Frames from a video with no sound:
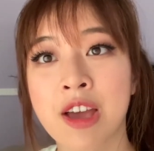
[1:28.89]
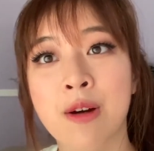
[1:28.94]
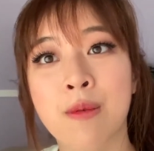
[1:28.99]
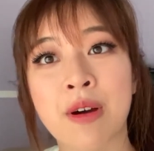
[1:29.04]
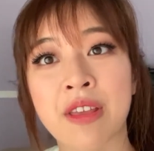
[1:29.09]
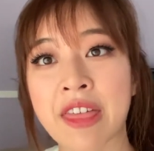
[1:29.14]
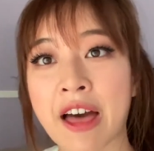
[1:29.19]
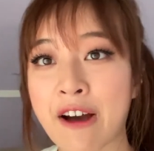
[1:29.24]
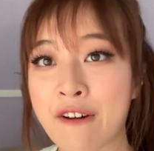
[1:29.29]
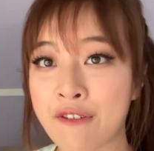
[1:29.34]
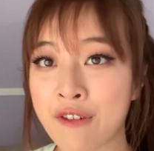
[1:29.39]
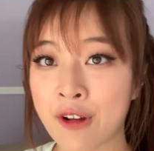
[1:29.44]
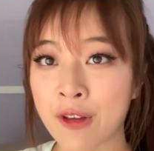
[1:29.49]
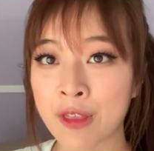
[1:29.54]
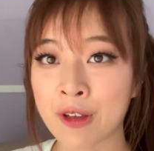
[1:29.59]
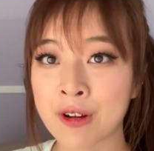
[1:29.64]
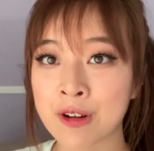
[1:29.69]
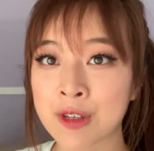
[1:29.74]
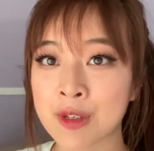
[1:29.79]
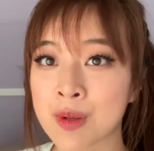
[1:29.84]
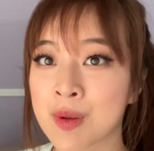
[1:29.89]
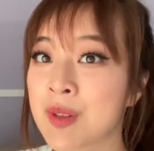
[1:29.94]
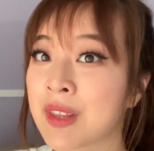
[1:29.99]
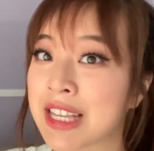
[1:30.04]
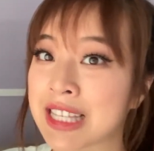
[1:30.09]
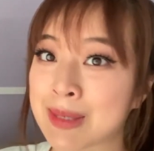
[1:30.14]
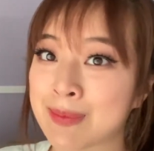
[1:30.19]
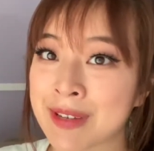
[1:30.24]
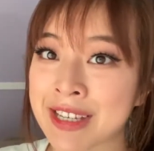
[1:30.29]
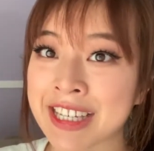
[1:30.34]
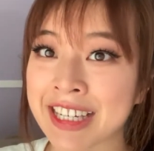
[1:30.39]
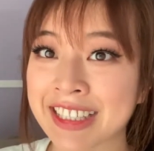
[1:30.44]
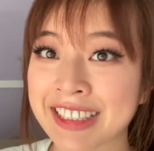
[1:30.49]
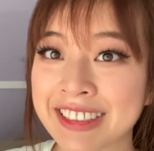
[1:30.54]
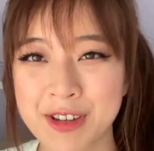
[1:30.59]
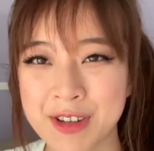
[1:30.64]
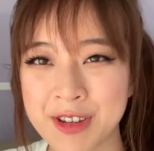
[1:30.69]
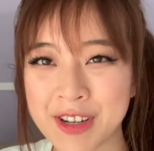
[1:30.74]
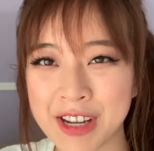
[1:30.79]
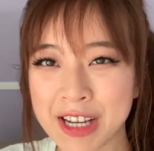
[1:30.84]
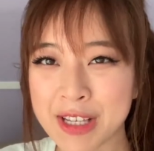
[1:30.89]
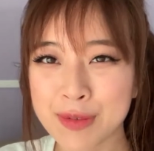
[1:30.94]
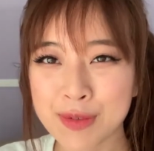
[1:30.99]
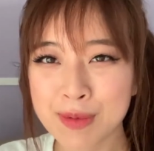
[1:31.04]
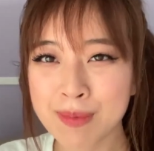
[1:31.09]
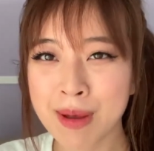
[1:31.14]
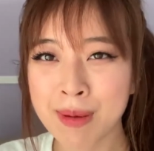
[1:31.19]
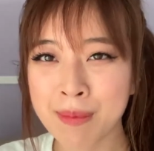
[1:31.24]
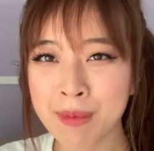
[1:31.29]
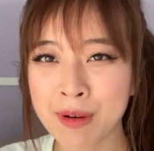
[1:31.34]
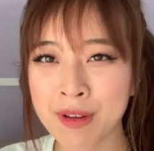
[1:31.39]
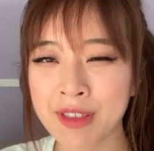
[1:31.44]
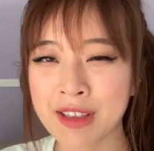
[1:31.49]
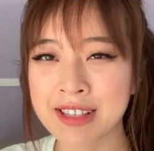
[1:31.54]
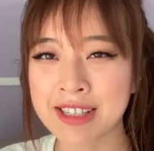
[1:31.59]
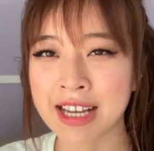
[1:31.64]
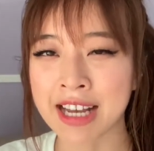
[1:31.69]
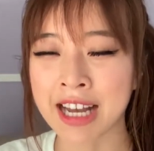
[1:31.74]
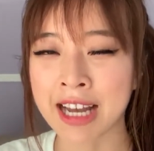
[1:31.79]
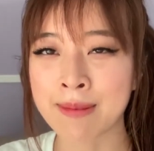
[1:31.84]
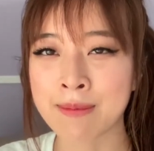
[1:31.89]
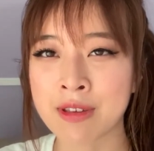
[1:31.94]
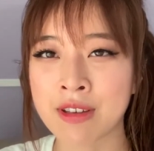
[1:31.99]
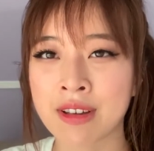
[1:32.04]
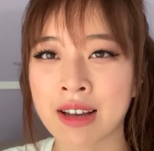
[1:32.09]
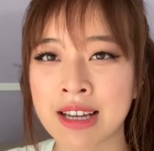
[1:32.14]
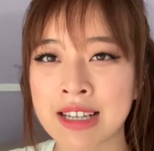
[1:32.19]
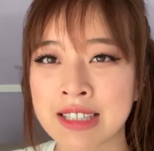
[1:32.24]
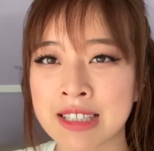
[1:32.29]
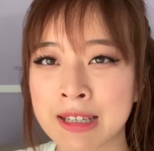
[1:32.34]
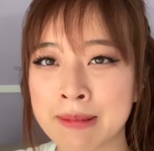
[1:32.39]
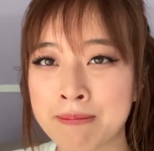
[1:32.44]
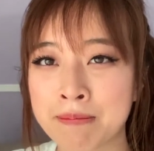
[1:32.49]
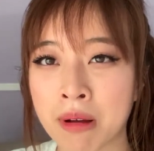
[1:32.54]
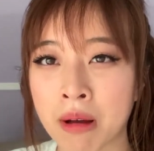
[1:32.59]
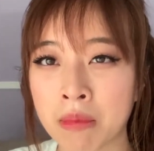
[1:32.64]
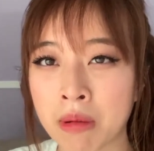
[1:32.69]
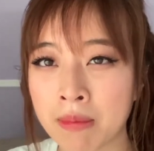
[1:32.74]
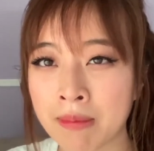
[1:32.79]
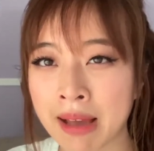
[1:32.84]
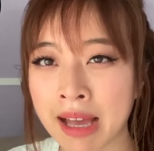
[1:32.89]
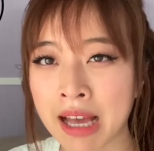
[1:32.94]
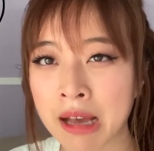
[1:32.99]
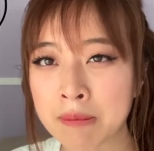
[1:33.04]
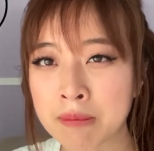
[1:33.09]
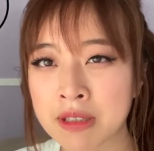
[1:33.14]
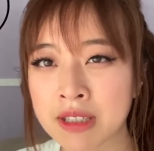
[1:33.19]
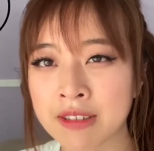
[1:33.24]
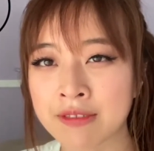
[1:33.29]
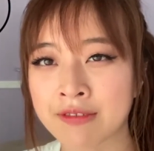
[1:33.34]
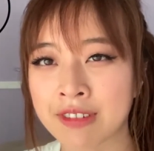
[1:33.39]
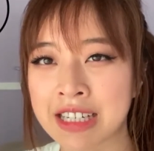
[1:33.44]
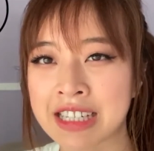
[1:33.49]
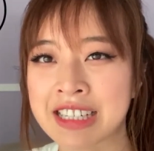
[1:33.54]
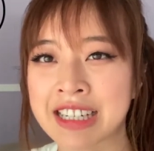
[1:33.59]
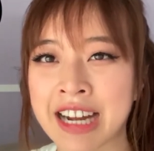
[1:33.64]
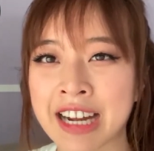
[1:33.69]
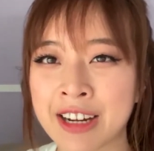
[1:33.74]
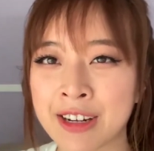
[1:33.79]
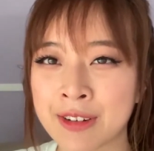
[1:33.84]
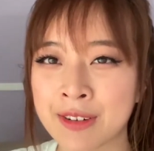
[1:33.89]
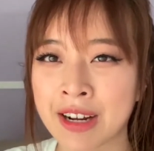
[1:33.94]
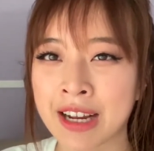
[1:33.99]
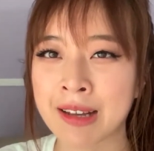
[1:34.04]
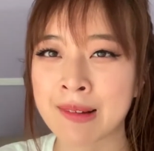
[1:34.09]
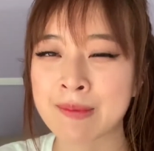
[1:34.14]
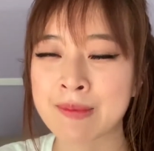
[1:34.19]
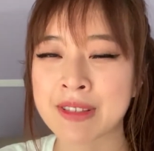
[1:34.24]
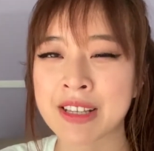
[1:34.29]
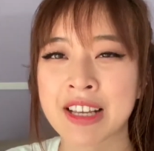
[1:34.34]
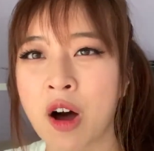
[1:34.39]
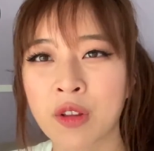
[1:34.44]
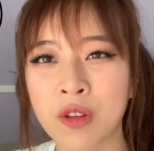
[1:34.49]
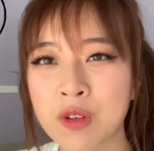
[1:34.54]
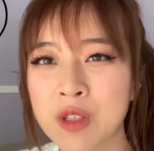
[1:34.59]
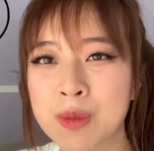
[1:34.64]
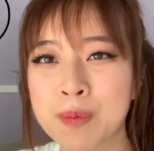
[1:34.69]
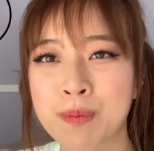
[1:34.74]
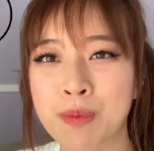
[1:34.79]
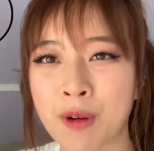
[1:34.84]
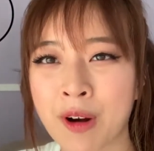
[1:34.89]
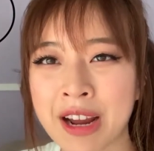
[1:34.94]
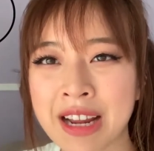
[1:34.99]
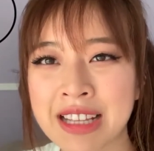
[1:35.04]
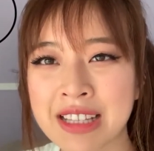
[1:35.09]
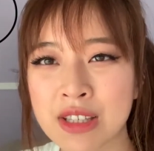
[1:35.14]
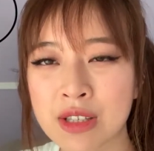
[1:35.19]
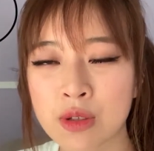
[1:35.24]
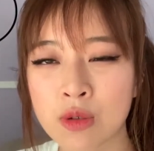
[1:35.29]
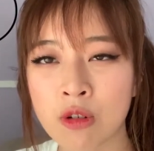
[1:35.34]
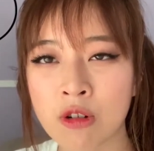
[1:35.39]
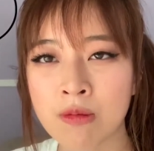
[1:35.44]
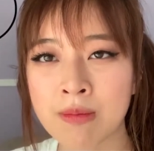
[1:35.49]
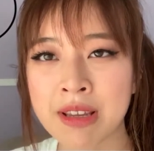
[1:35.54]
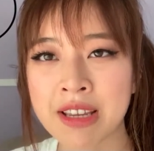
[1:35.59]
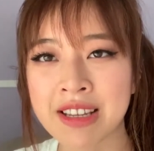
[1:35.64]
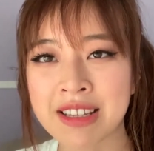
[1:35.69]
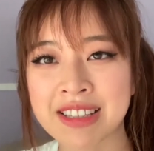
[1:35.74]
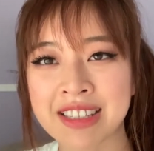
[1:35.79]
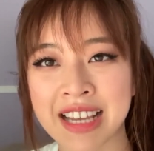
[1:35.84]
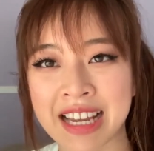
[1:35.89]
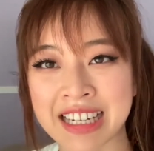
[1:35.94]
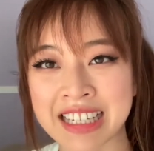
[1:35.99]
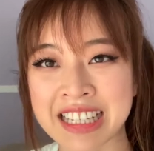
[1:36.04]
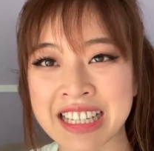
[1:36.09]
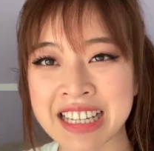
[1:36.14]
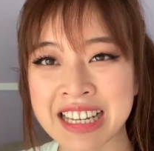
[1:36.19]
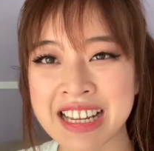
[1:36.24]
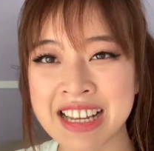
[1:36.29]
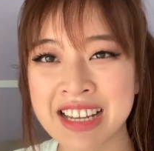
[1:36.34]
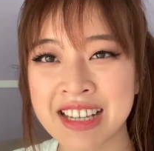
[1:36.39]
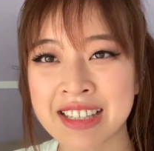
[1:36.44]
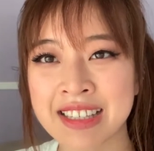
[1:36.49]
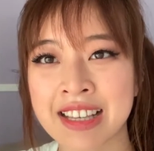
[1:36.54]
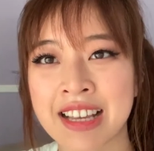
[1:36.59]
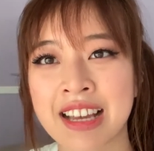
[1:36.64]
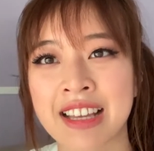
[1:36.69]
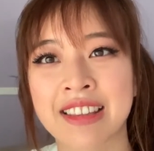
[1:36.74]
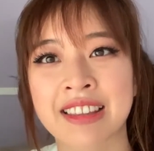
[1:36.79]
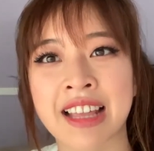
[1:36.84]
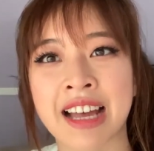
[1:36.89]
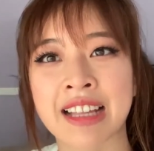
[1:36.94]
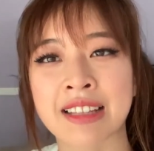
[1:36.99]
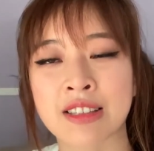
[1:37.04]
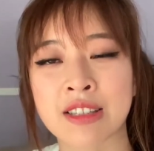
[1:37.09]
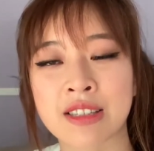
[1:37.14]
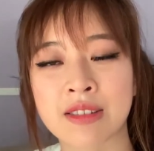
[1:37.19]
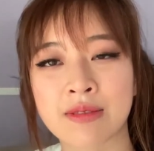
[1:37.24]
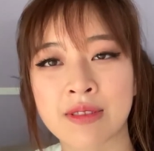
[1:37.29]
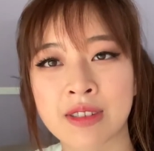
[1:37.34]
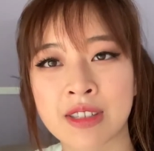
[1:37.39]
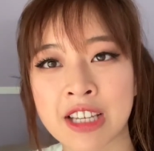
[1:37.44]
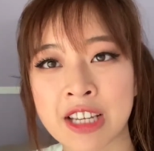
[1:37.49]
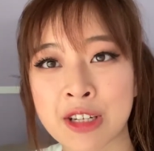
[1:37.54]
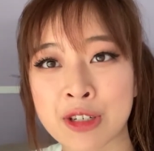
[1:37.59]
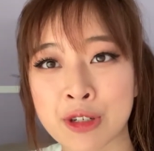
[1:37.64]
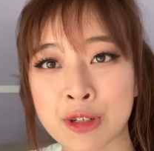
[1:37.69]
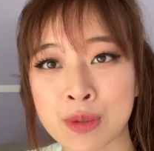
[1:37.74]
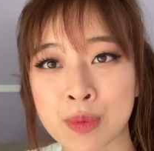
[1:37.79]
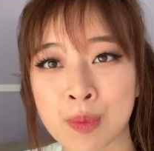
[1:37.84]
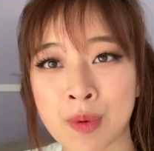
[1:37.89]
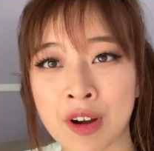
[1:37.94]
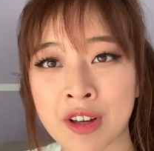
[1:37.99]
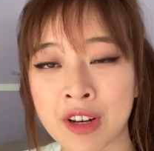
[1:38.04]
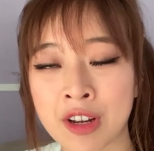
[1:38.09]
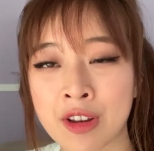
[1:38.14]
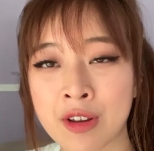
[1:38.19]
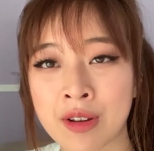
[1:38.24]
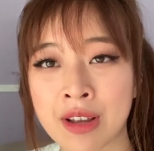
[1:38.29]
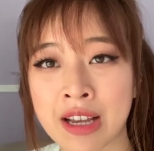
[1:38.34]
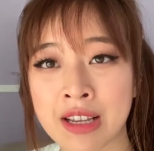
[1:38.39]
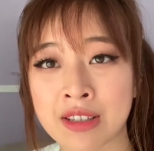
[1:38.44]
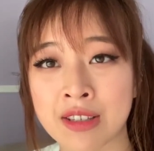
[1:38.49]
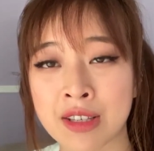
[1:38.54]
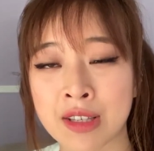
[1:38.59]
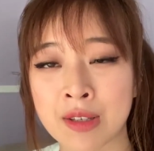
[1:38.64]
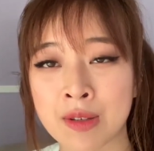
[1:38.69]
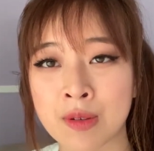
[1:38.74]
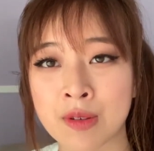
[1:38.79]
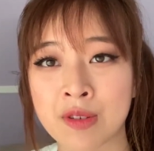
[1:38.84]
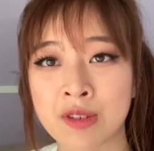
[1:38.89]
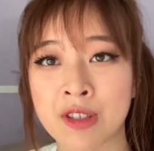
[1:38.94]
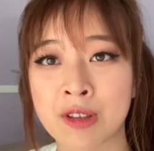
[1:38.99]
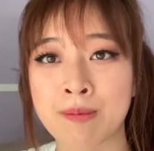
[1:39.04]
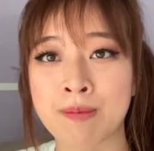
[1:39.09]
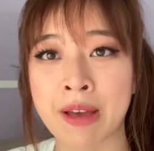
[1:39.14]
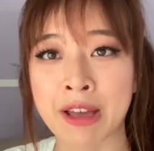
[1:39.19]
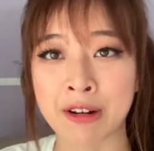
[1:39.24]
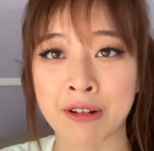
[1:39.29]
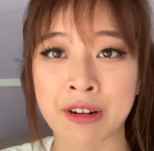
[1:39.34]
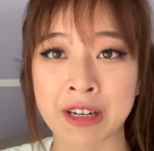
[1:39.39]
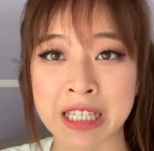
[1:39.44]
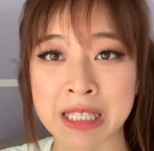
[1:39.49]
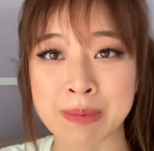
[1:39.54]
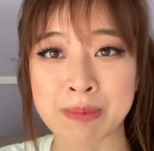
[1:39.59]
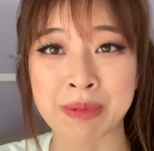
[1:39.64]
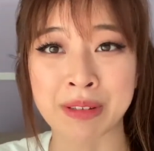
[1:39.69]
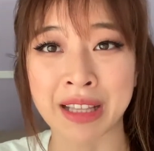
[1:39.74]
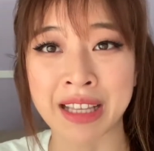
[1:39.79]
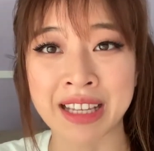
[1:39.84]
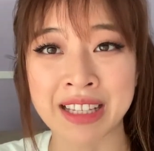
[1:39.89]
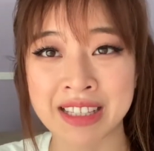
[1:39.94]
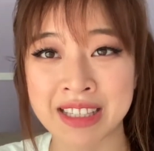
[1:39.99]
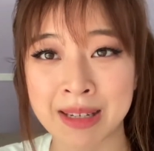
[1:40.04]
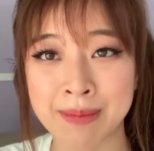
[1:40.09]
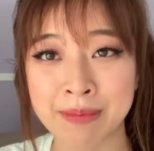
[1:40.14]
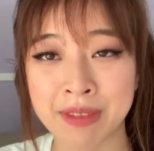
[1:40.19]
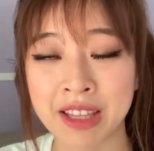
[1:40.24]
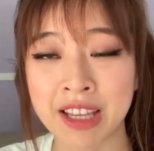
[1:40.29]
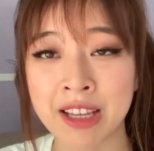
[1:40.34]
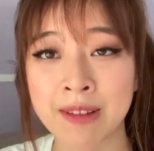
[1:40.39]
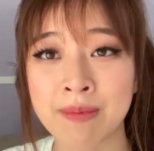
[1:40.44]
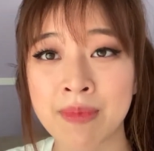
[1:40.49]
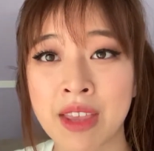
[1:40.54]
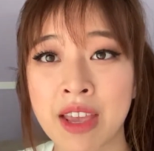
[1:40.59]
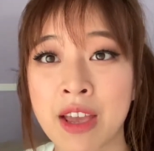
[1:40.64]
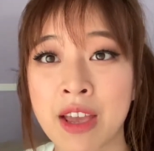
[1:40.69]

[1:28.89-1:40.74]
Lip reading: Without further ado, let's begin. Do you guys remember the time you guys did bubble maps and Venn diagrams? All those brainstorming techniques that teachers wanted you guys to use to better explain something?